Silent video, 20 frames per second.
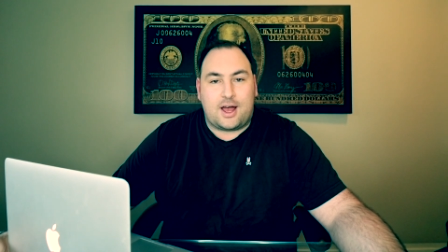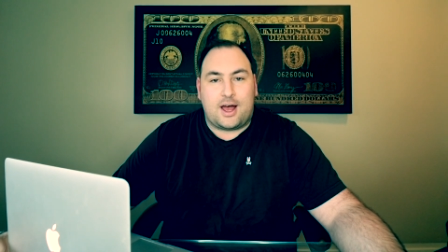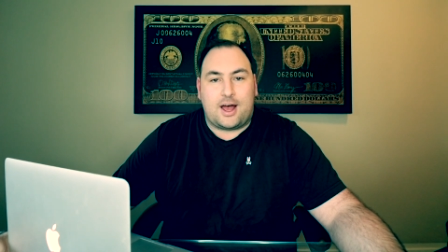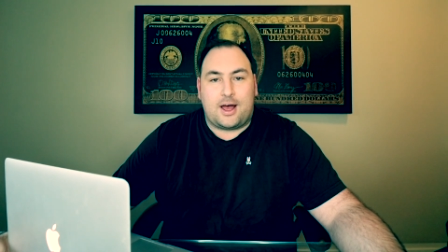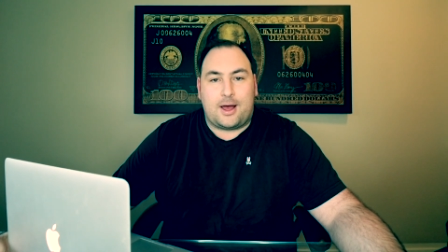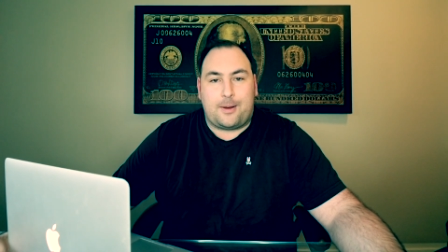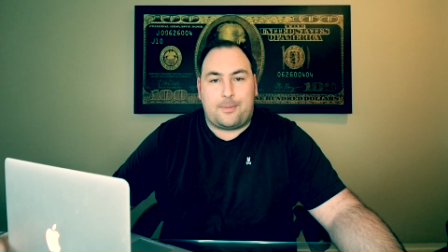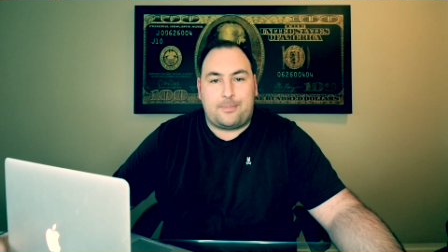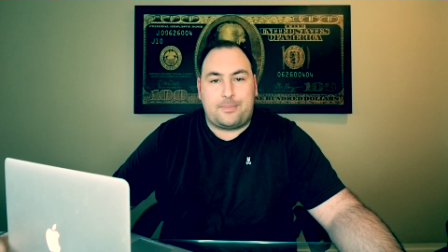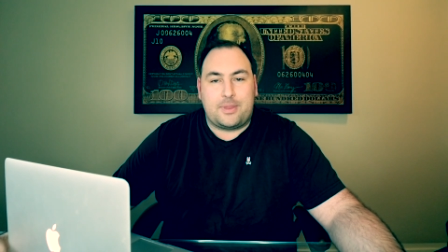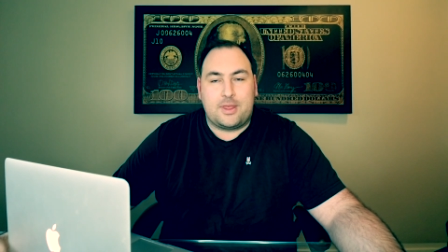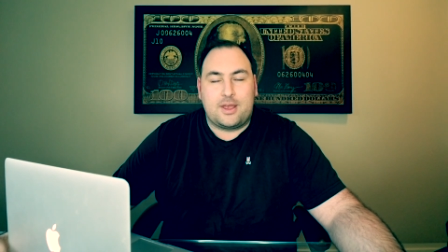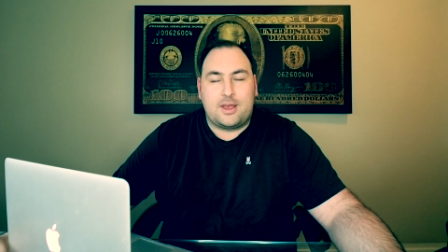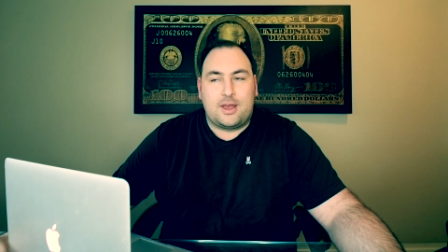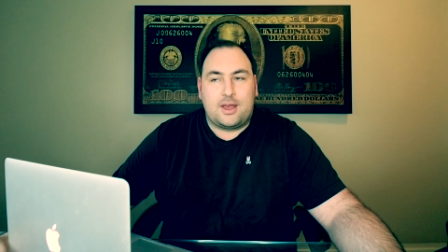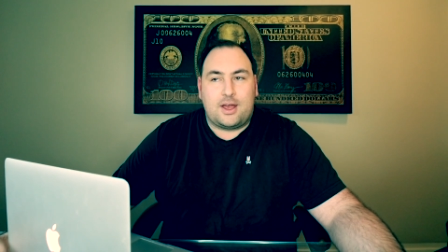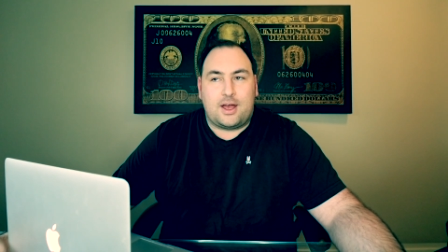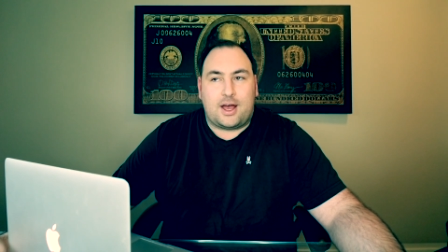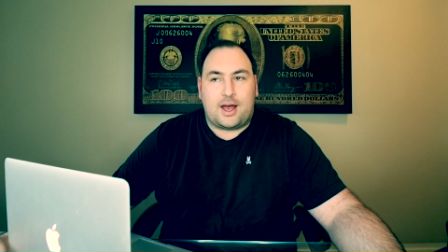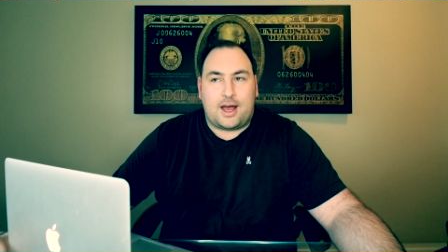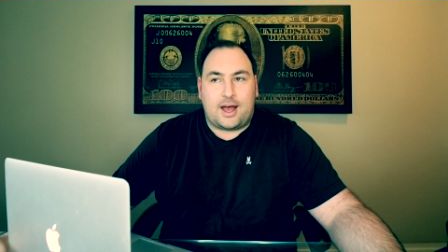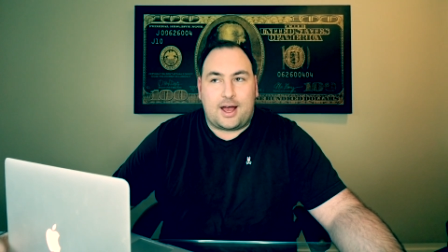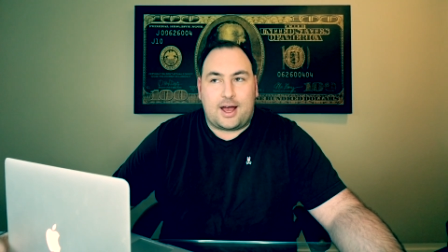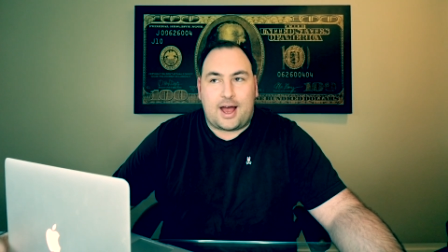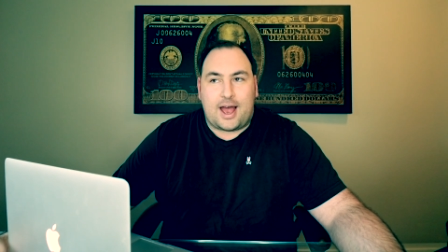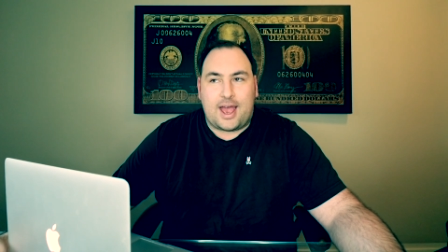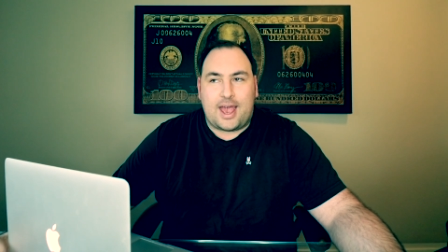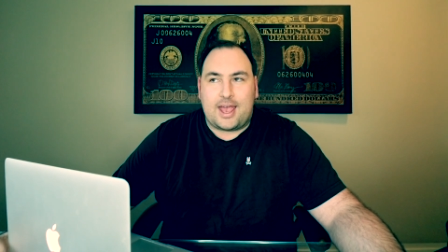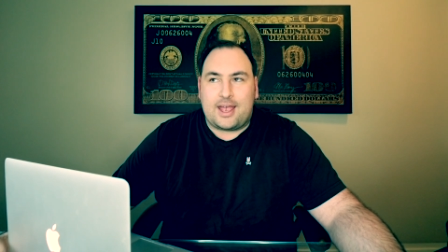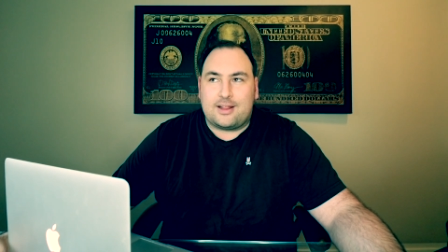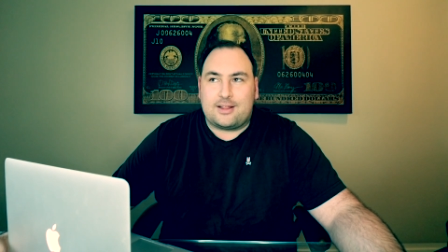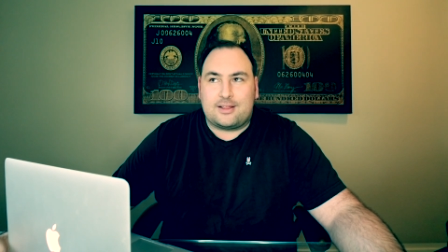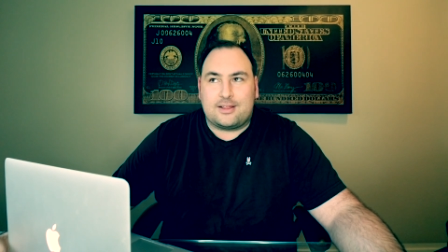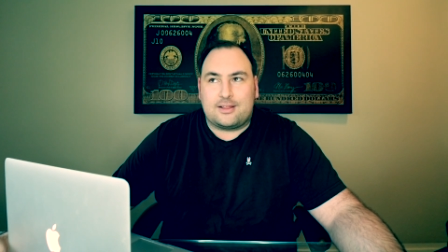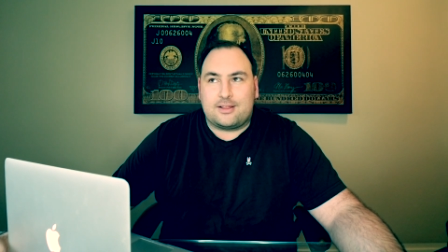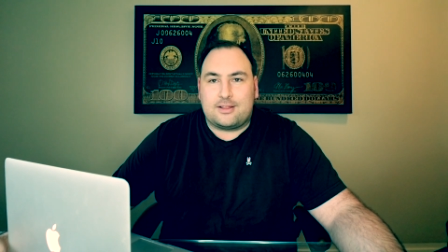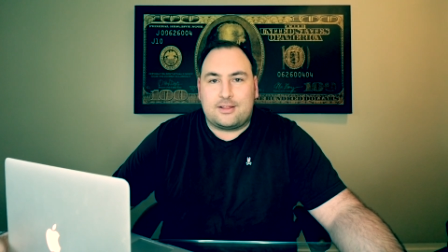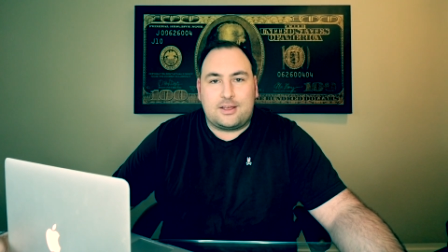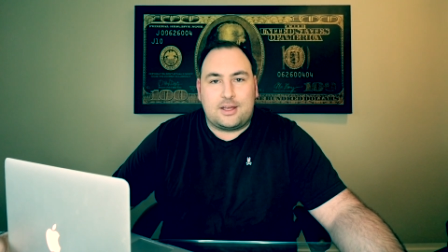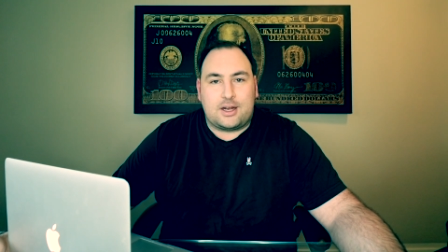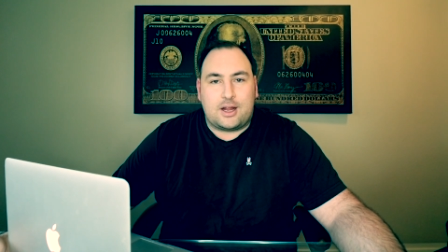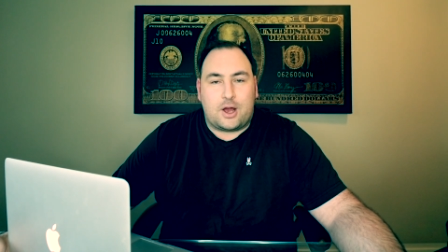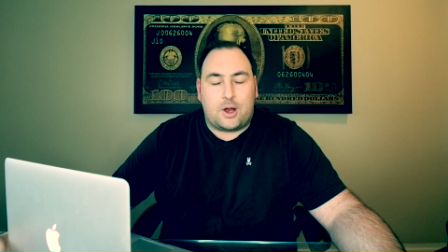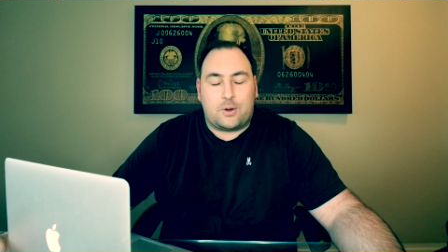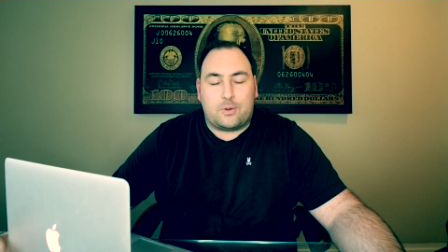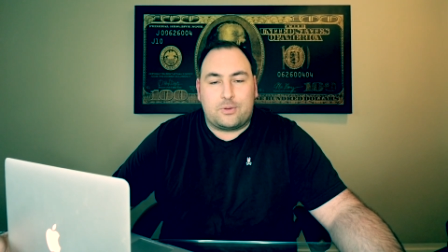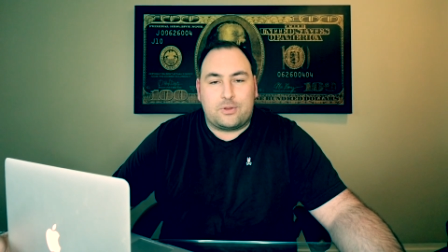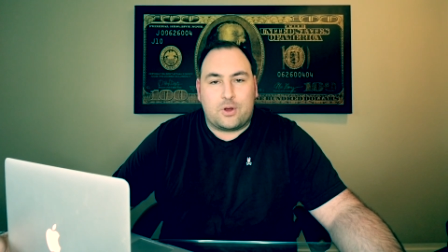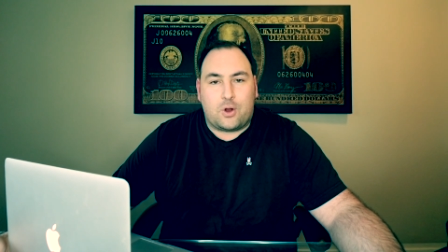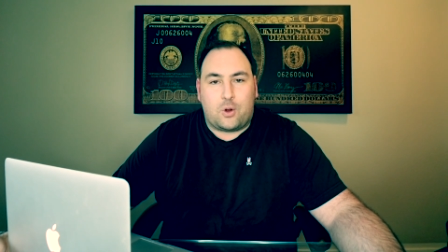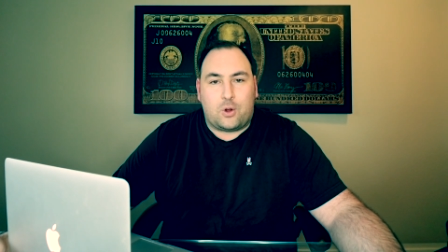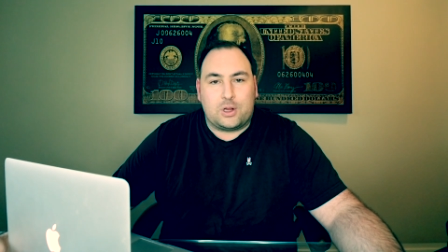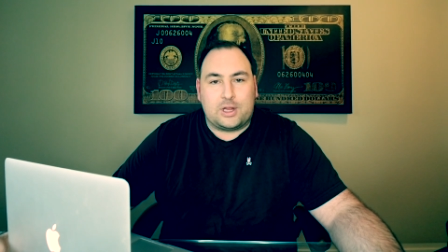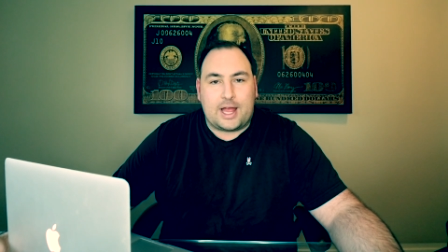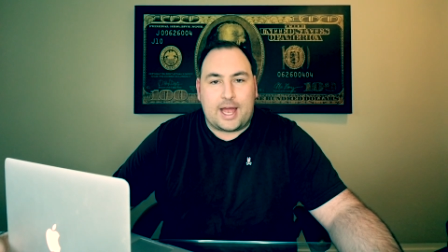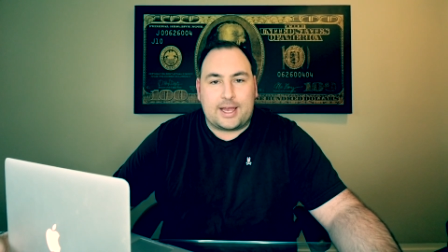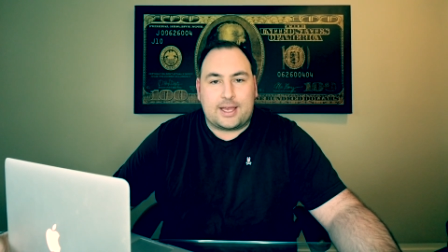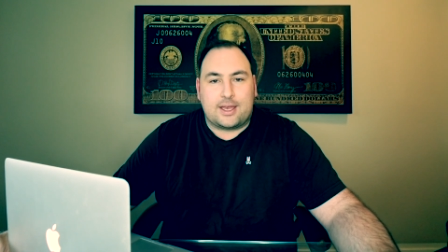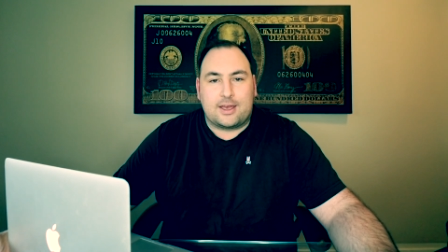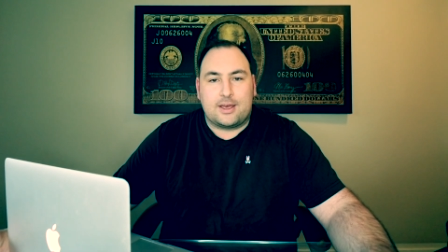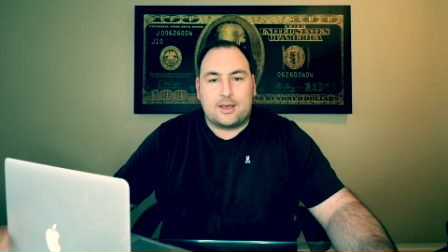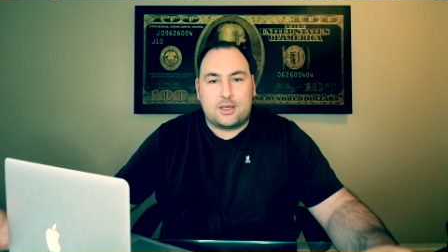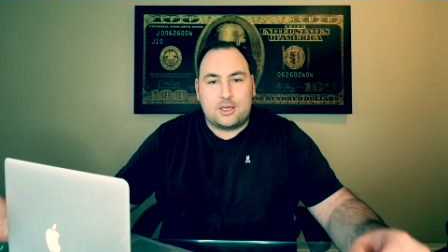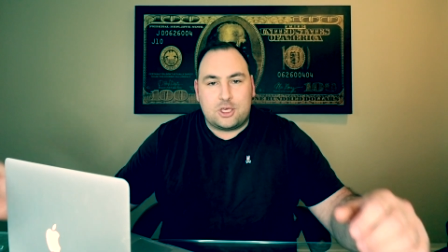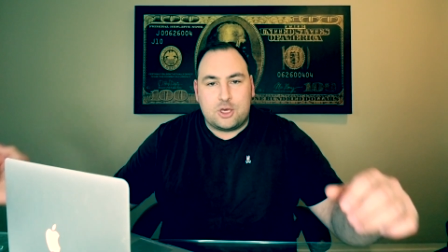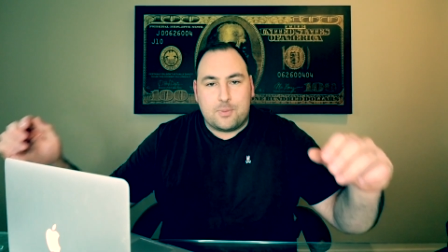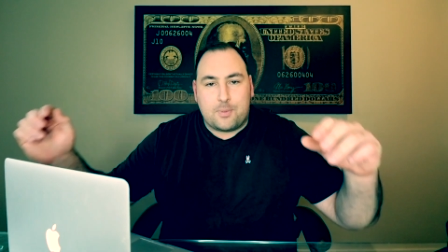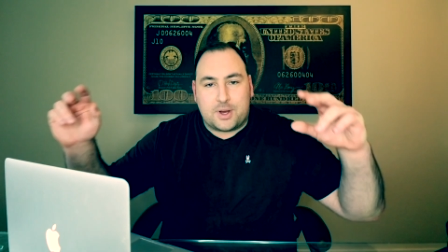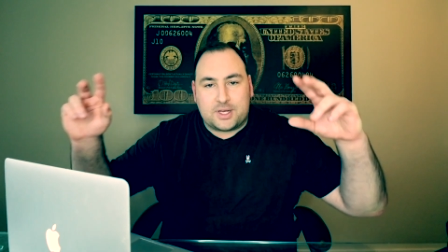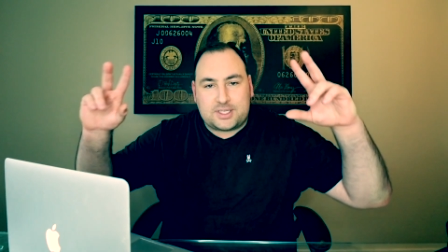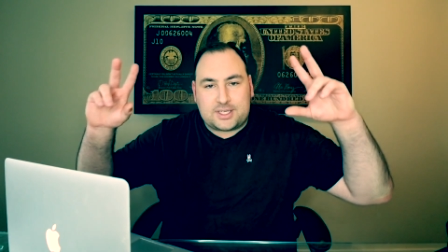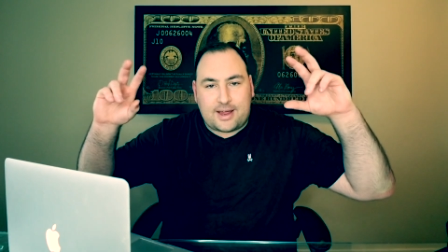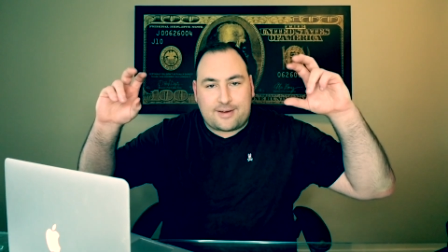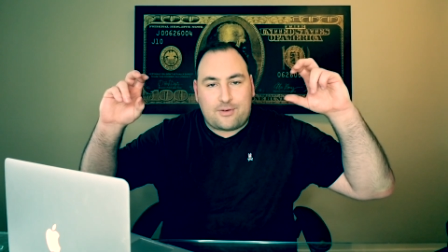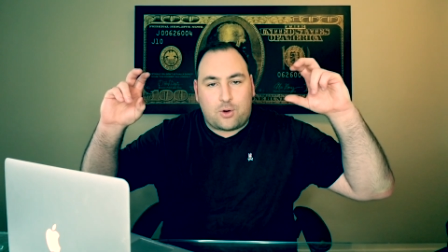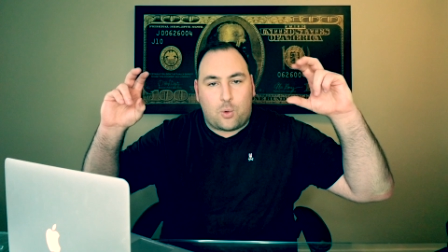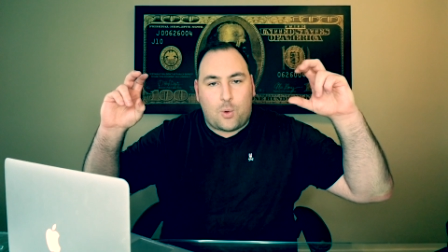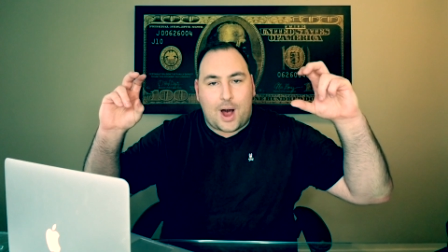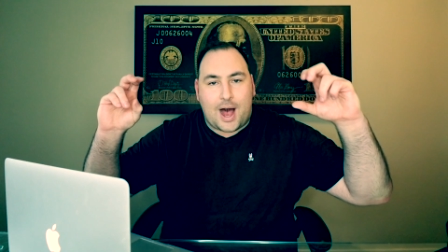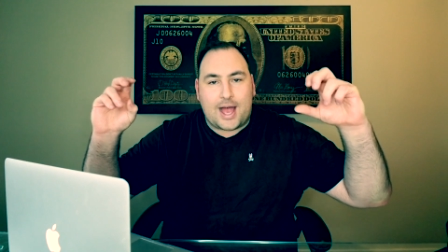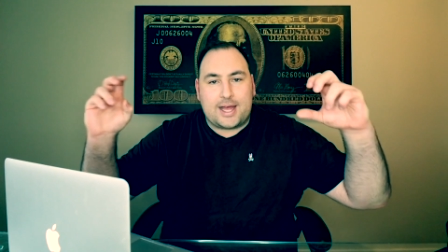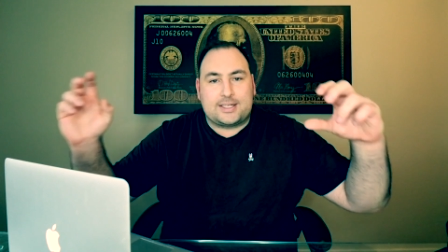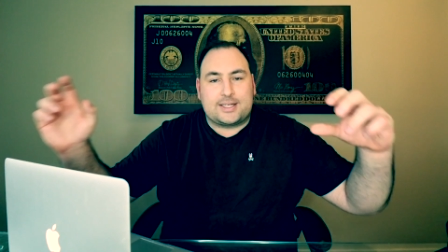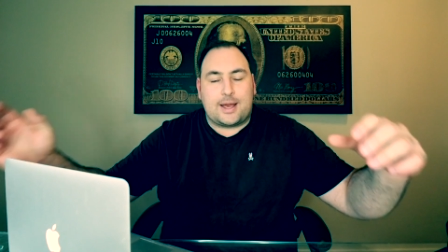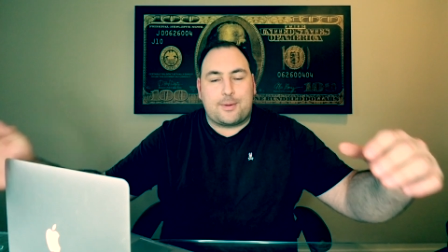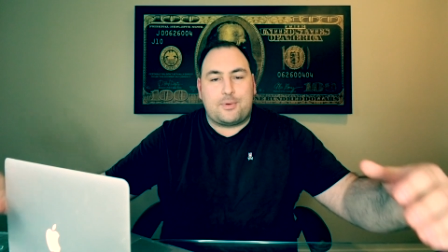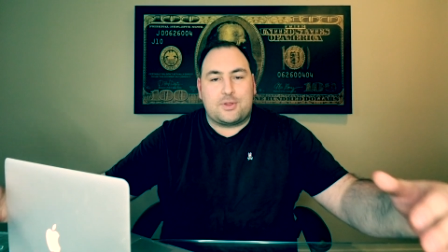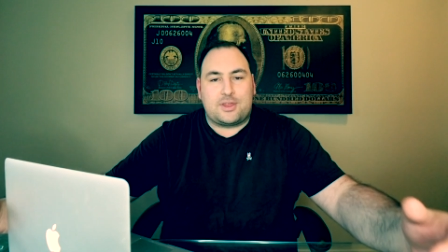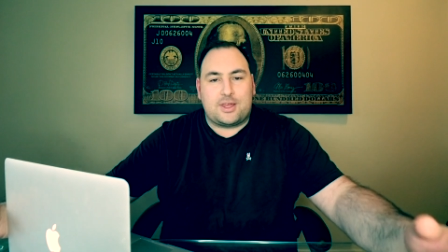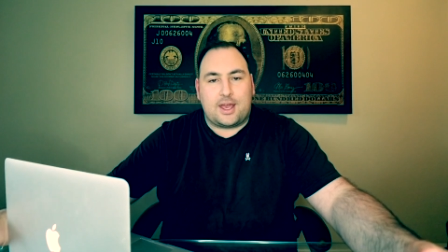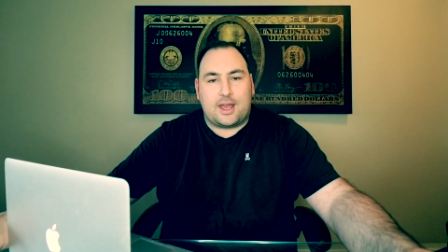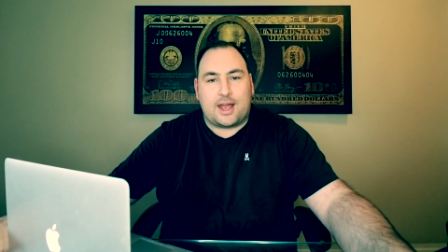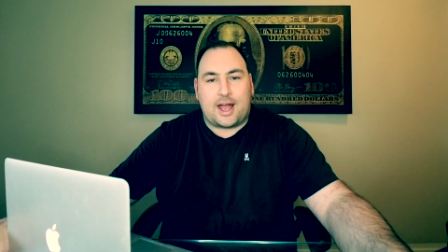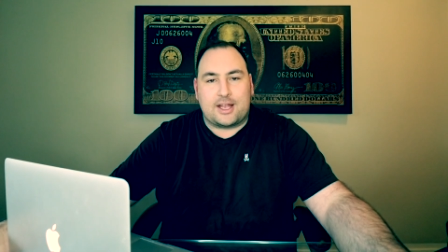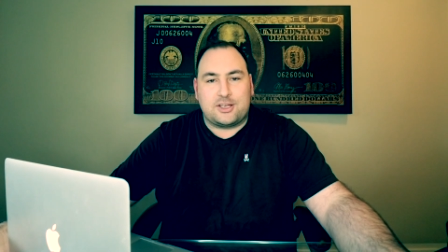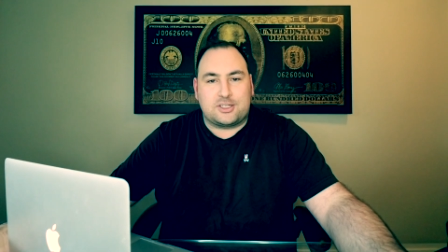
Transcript: Um, uh, I hate, you know, the whole, like, you must have a why type of thing.